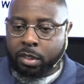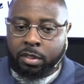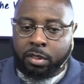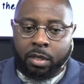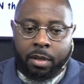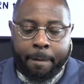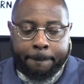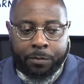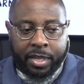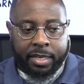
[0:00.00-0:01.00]
books.
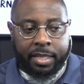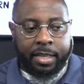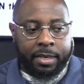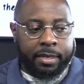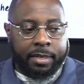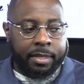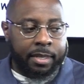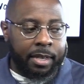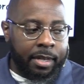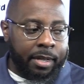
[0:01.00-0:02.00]
And then
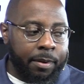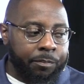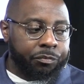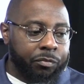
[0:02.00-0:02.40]
the uh,